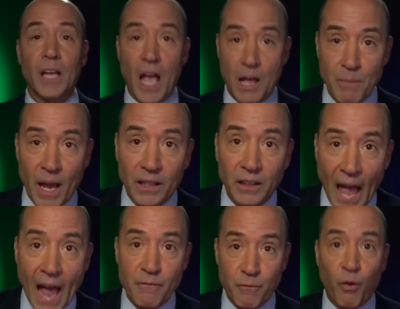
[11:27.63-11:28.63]
and make
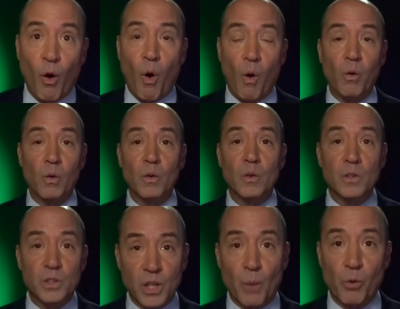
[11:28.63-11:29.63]
landfall
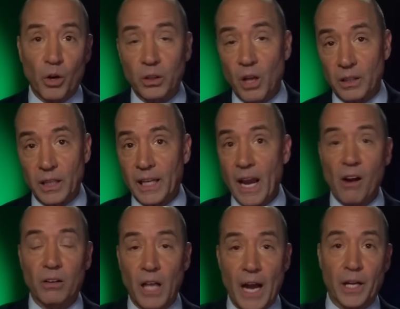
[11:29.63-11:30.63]
somewhere along the
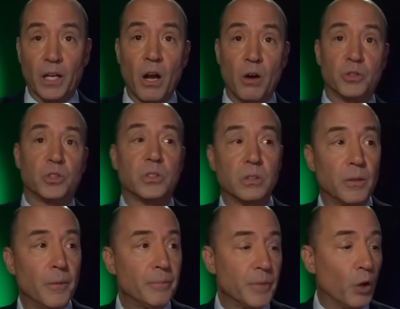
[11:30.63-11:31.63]
Carolina coast.
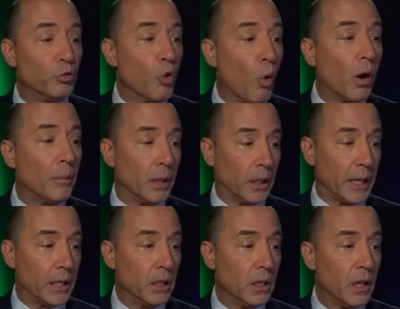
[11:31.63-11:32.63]
Now,
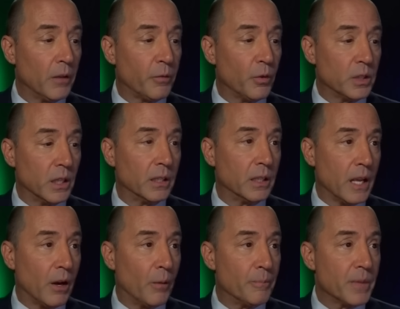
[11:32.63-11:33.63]
normally, if
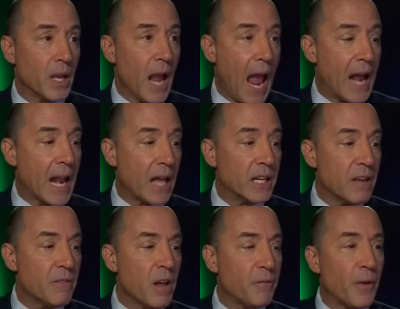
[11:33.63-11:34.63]
you know, and, and
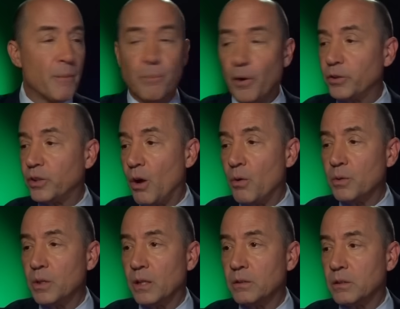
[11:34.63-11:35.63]
even if Humberto
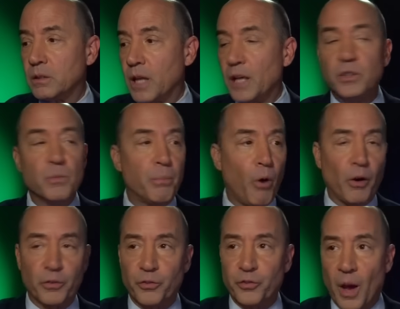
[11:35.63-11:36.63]
does
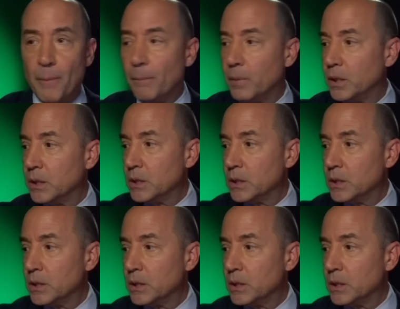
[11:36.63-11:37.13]
impart some